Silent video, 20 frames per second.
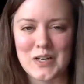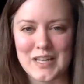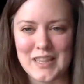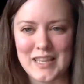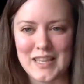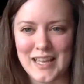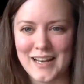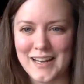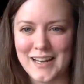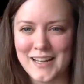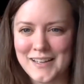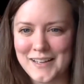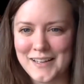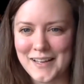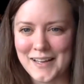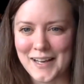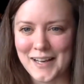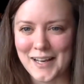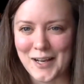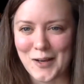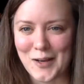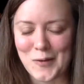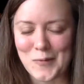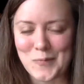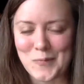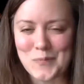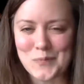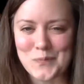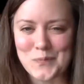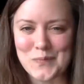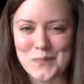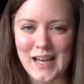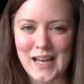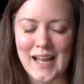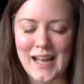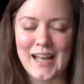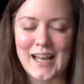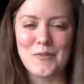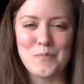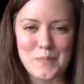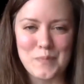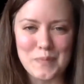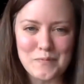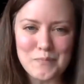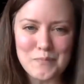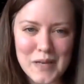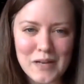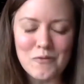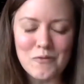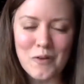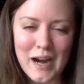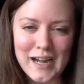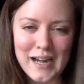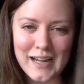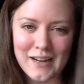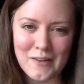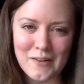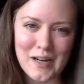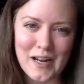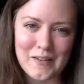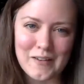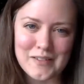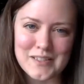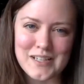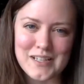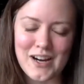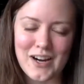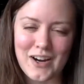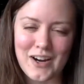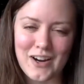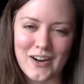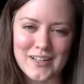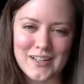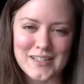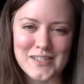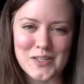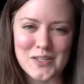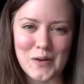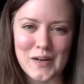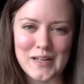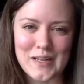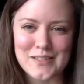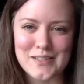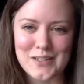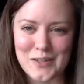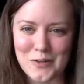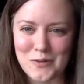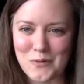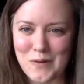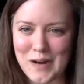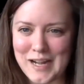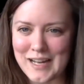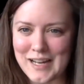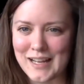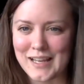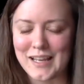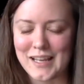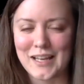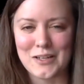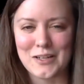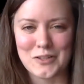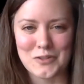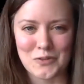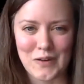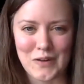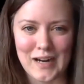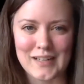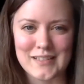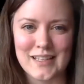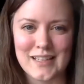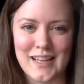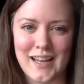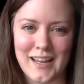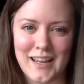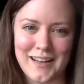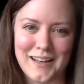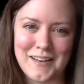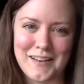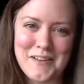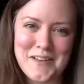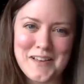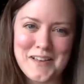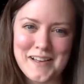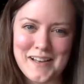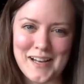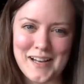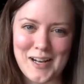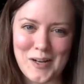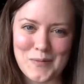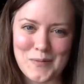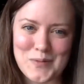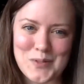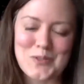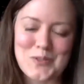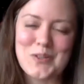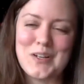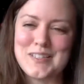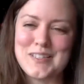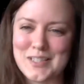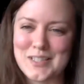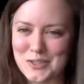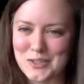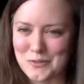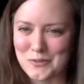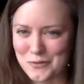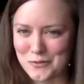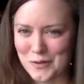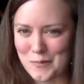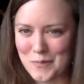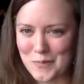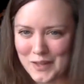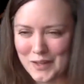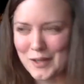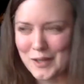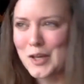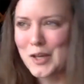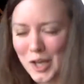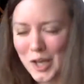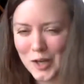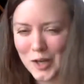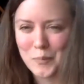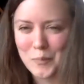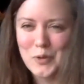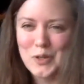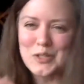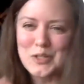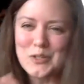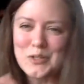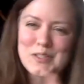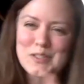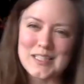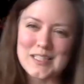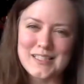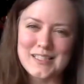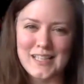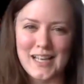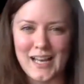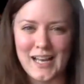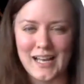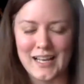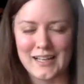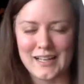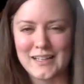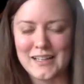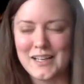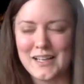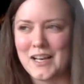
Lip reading: and then I had been writing when I was younger, and so I started writing again and directing, and so transitioned from the kind of producing side